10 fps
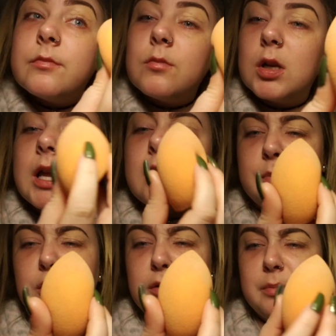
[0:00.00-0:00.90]
Well, not a
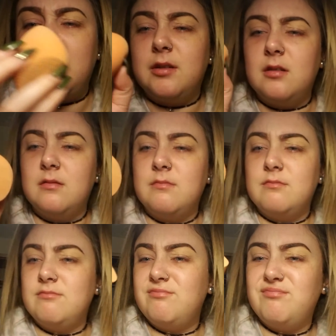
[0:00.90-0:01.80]
beauty blender,
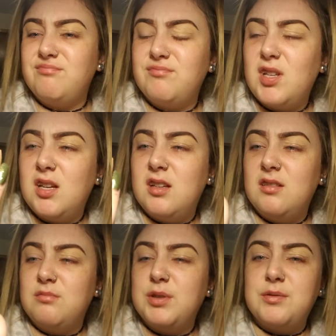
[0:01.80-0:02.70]

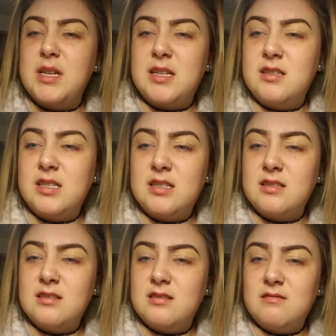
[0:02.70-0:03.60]
Real
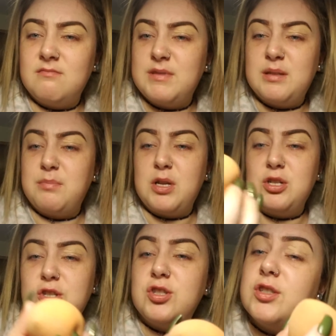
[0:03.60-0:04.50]
Techniques
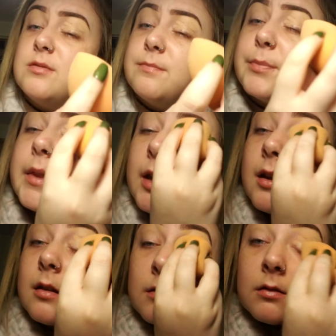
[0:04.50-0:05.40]
sponge
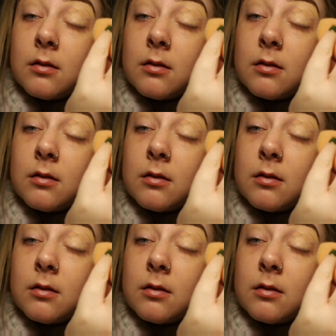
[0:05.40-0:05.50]
thing.